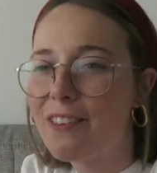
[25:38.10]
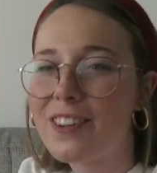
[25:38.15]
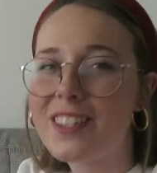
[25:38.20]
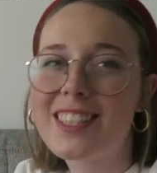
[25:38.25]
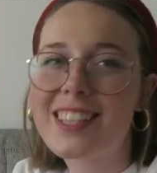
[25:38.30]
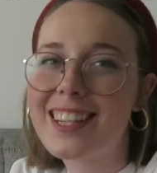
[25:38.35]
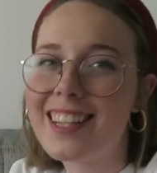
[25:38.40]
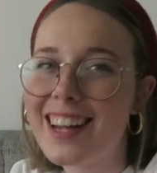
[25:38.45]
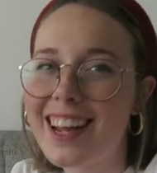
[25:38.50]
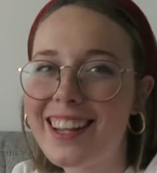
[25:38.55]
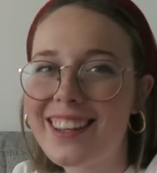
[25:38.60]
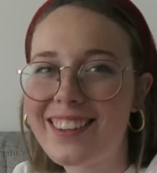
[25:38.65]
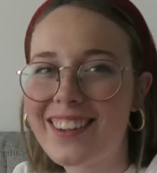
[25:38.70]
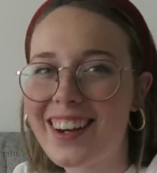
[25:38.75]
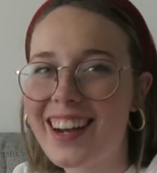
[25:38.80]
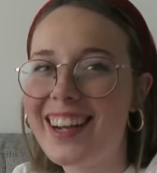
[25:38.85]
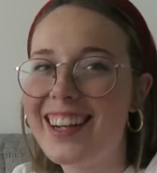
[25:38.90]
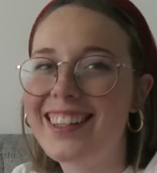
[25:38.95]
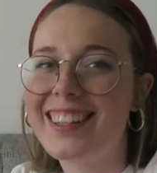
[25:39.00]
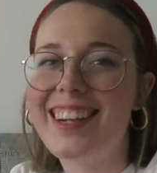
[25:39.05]
Anyone seen eighth
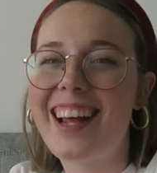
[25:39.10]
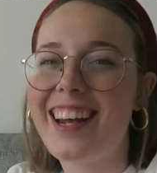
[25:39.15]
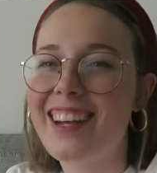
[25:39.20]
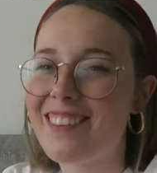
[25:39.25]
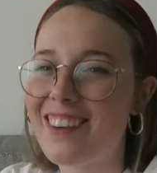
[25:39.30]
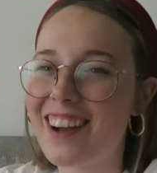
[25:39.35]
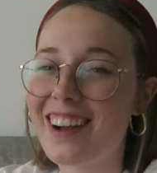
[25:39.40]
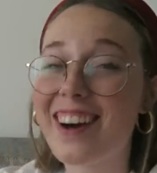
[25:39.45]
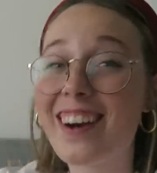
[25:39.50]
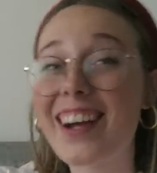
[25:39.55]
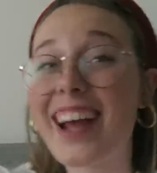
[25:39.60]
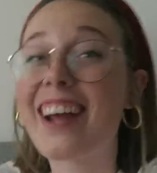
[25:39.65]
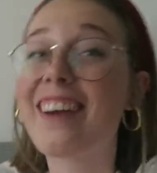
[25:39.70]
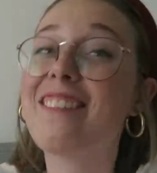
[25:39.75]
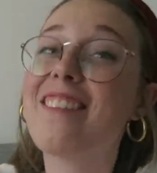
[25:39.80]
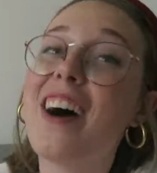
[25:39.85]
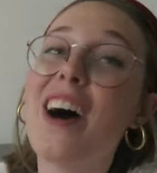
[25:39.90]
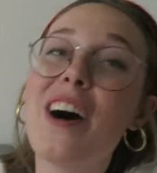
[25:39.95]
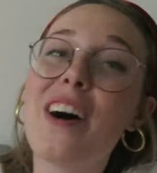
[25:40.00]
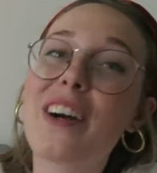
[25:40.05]
grade? Anyway,
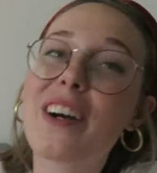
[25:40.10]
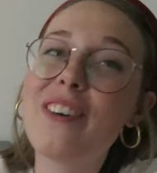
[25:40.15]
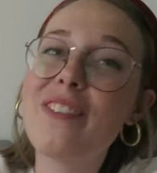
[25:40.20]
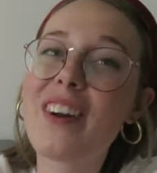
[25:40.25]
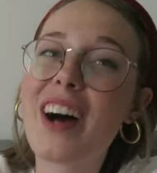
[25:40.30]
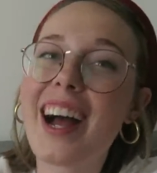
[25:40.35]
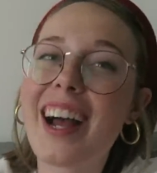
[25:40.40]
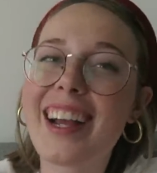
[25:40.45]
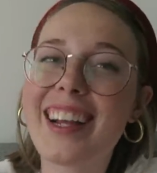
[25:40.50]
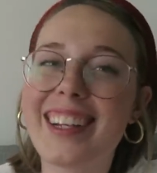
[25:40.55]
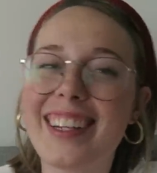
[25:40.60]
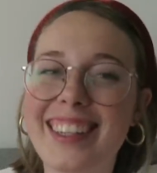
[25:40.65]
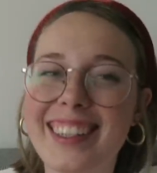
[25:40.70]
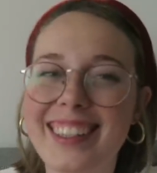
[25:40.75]
okay, goodbye.